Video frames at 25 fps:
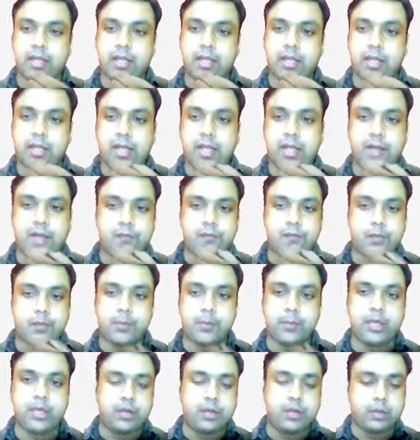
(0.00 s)
and
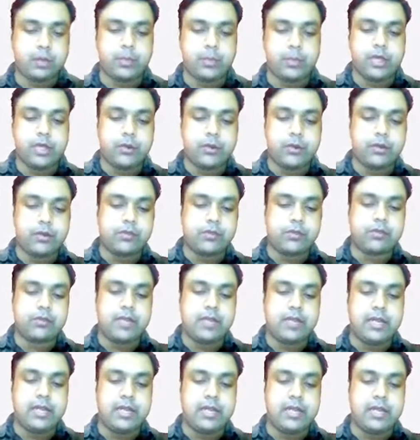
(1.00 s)
from here we are going to
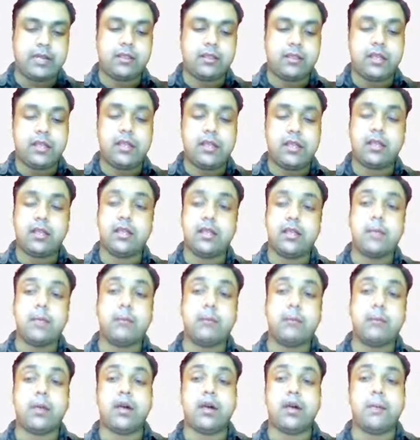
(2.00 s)
select
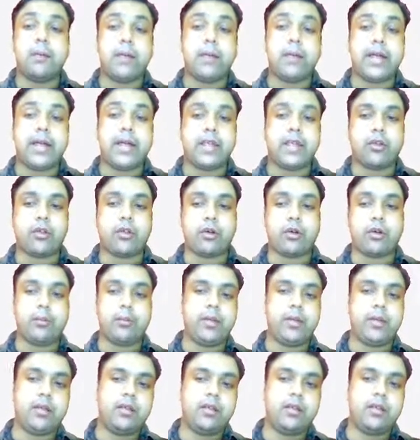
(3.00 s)
a microbit